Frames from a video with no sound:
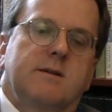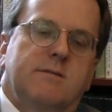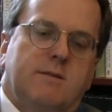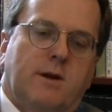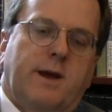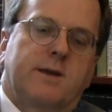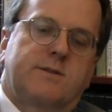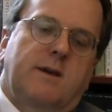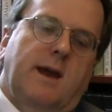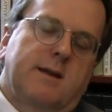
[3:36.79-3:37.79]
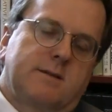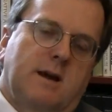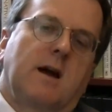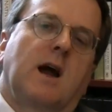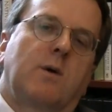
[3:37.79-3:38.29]
various
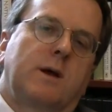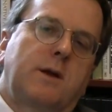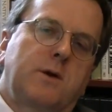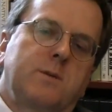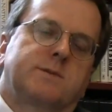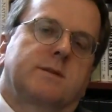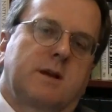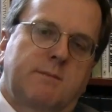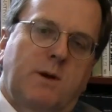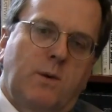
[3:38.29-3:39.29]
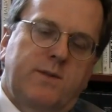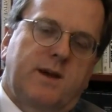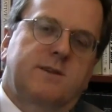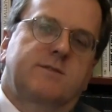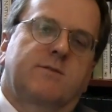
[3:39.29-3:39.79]
anti-highway groups led by
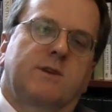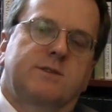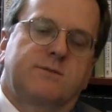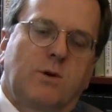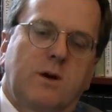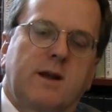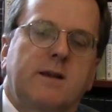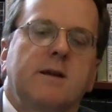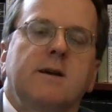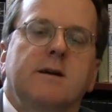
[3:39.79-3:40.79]
1,000 Friends of Oregon